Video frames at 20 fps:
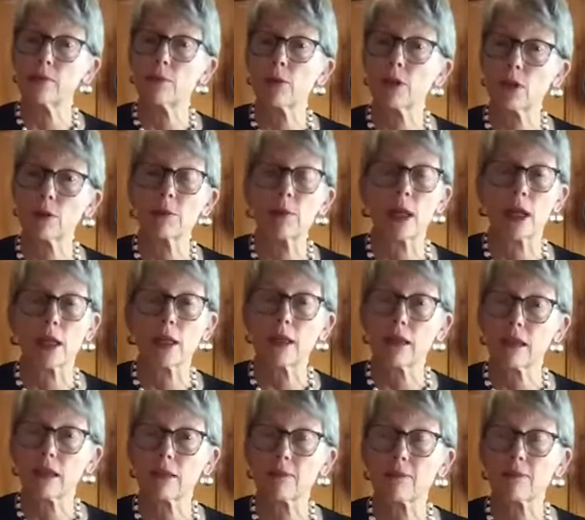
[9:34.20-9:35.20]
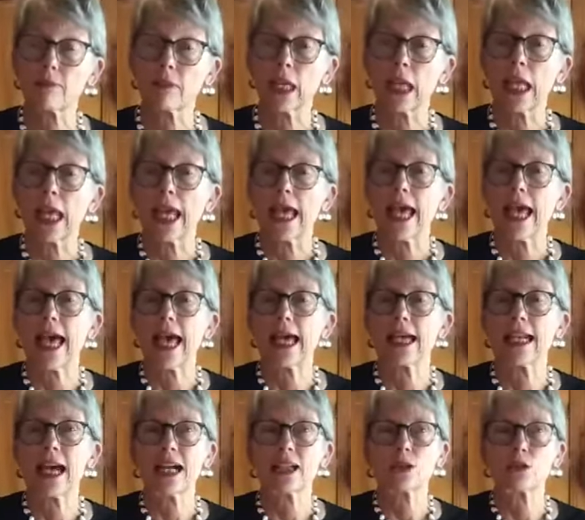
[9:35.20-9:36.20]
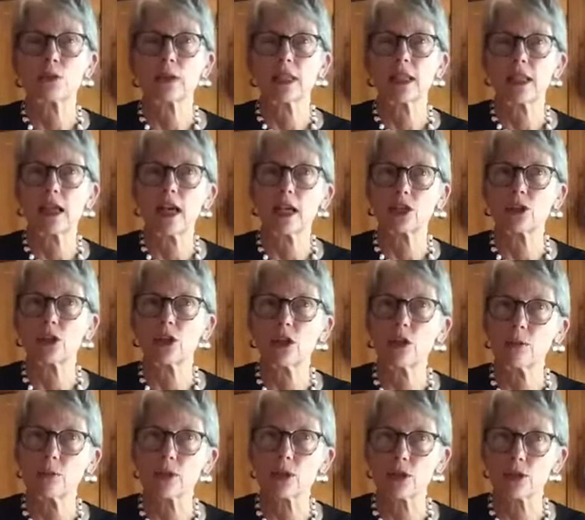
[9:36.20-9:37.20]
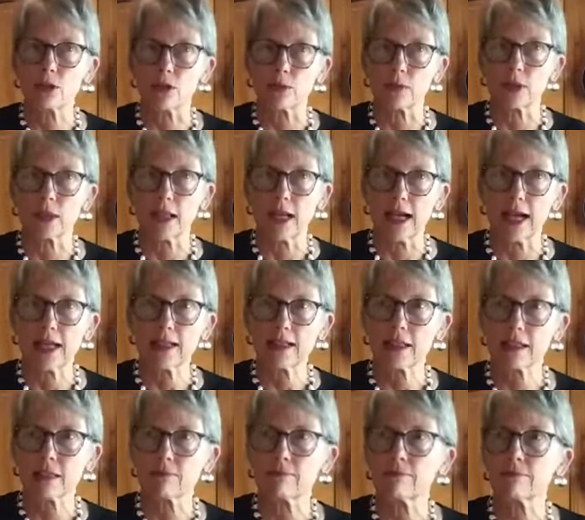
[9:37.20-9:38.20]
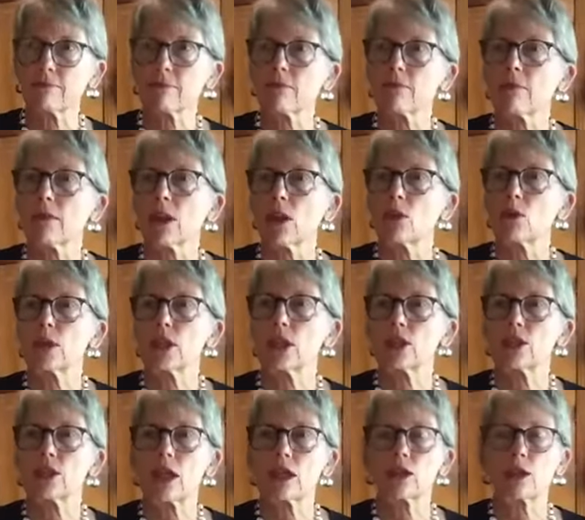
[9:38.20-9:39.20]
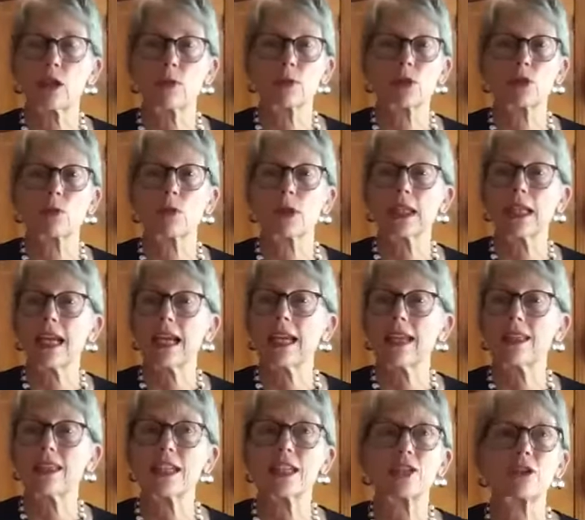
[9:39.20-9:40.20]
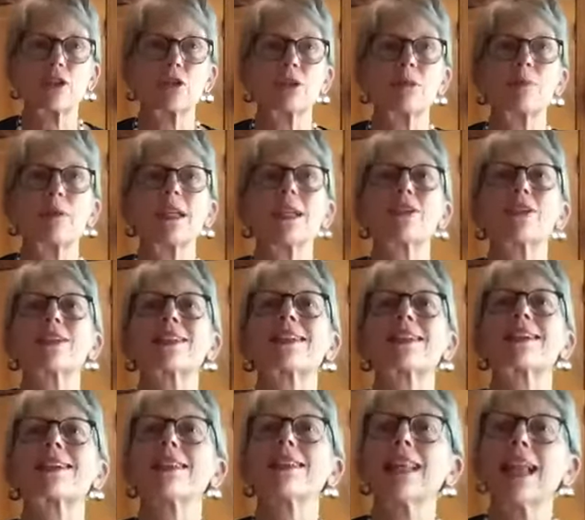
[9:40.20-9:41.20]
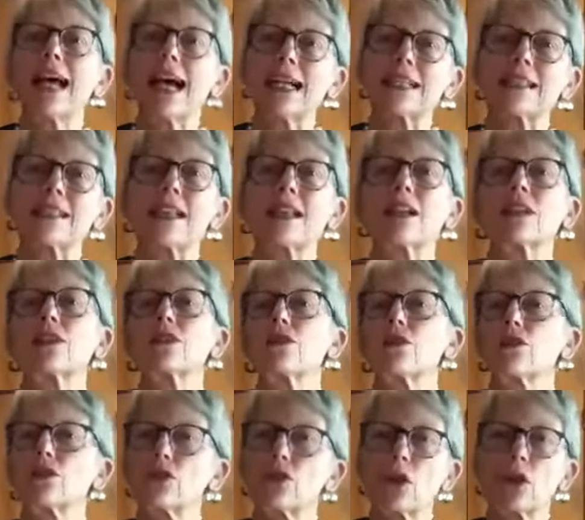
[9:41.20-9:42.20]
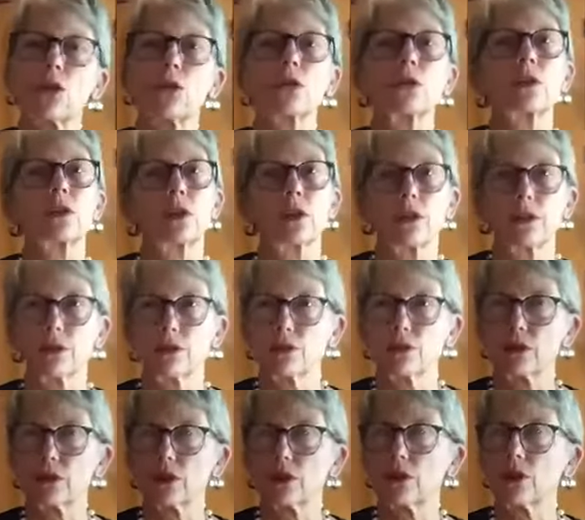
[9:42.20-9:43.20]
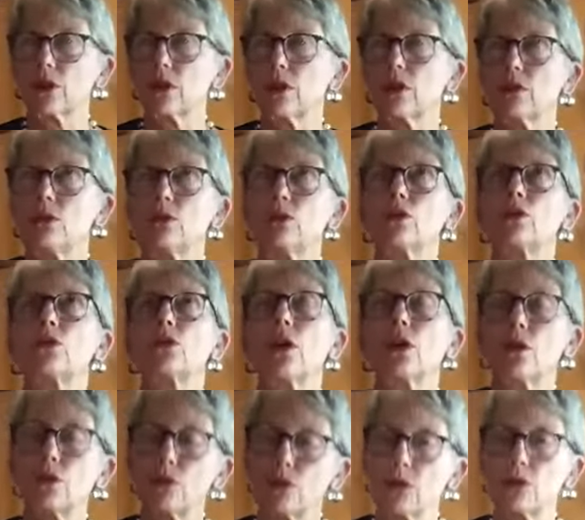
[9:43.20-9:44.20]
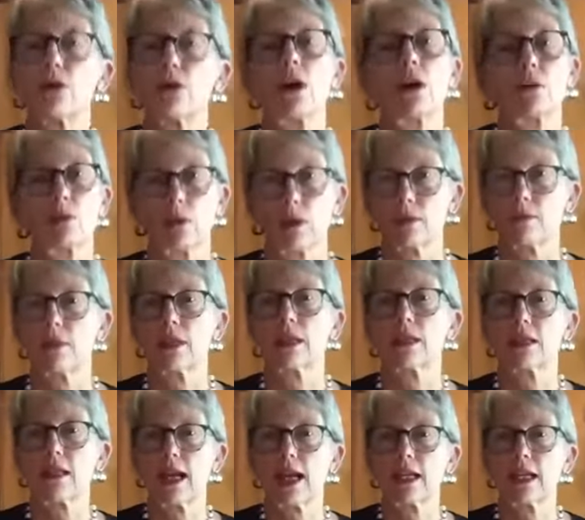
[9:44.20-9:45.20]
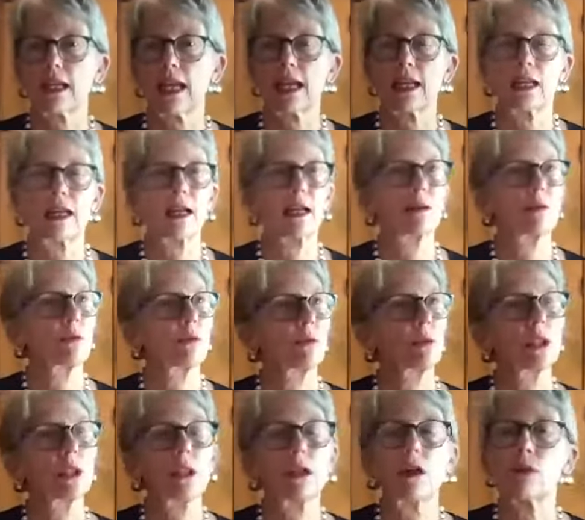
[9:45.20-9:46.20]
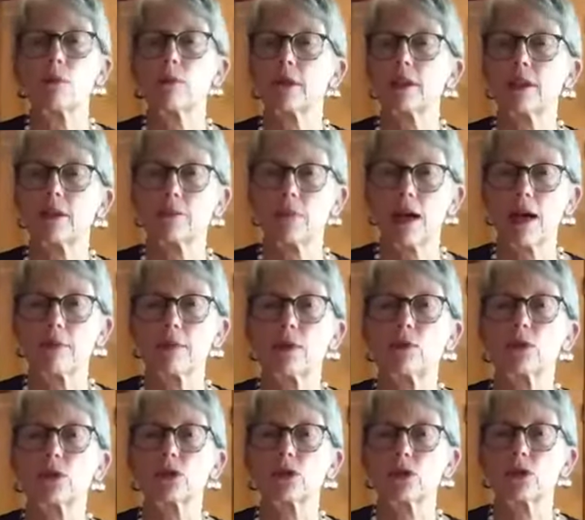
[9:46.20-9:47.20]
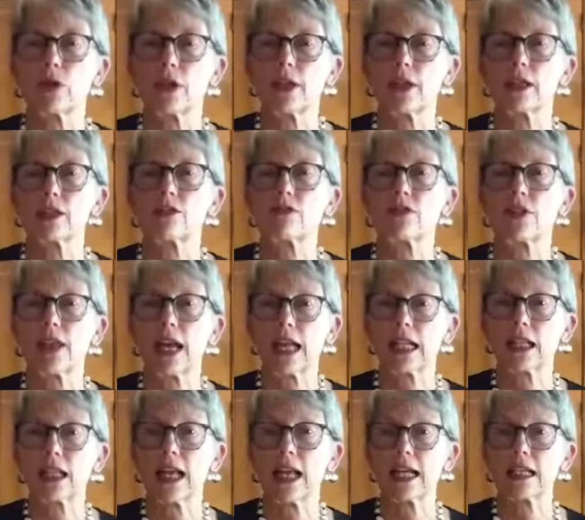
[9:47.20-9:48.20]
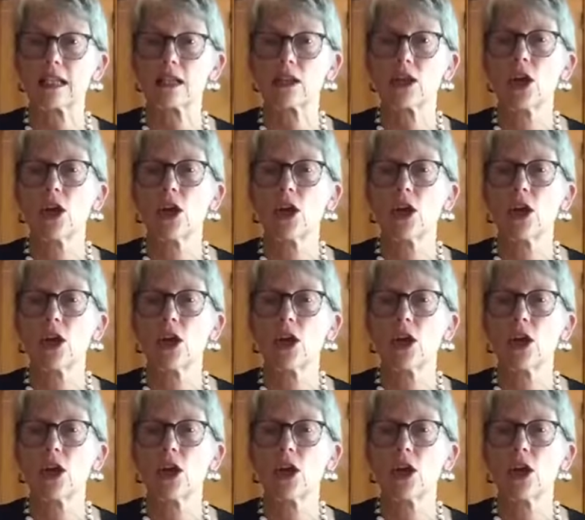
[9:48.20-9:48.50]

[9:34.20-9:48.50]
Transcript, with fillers: per month. And actually the October Zoom class, which is October 28th, is going to be on classic soul tunes. You so do not want to miss that. And I am really hoping that Bobby will join us for that class